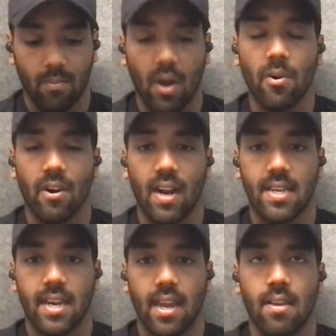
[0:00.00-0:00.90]
where we're
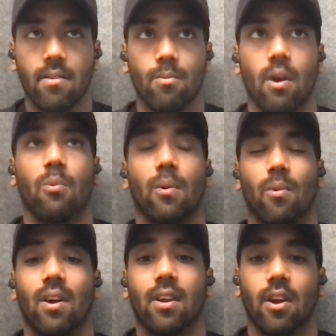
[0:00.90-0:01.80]
at today. Where we
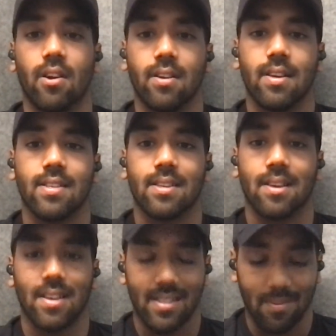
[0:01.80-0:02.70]
want to go is
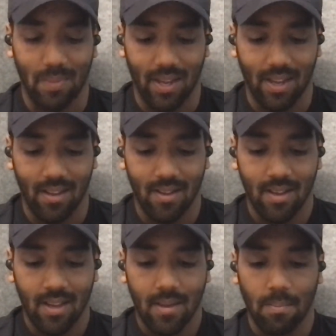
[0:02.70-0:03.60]
a
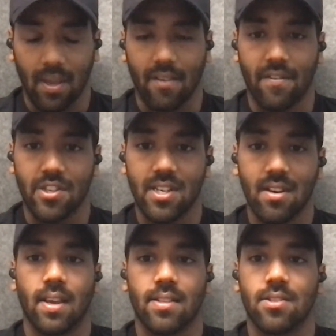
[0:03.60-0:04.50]
bigger vision,
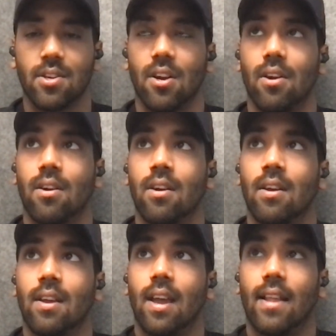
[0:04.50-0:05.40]
and so
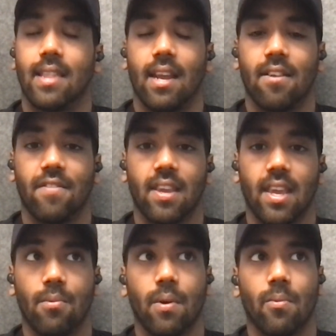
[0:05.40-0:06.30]
at the end of the
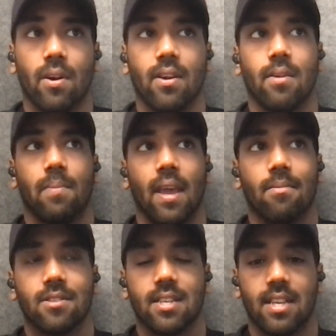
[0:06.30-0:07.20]
year, we want to be
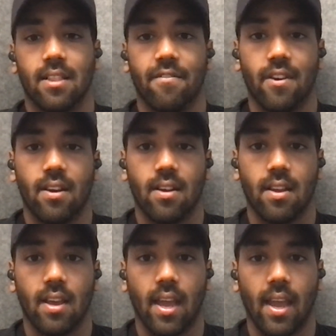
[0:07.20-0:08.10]
able to deliver
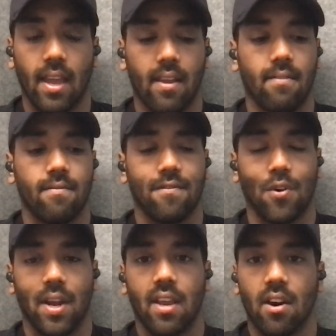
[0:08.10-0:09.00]
a
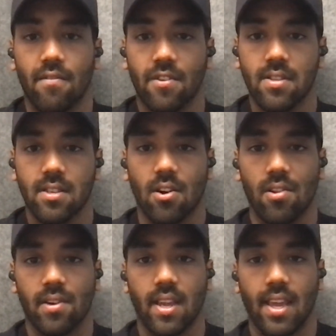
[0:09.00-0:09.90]
4-day conference
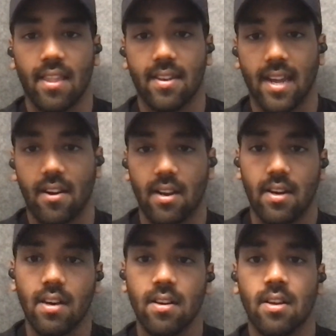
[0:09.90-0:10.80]
called ETH Down Under,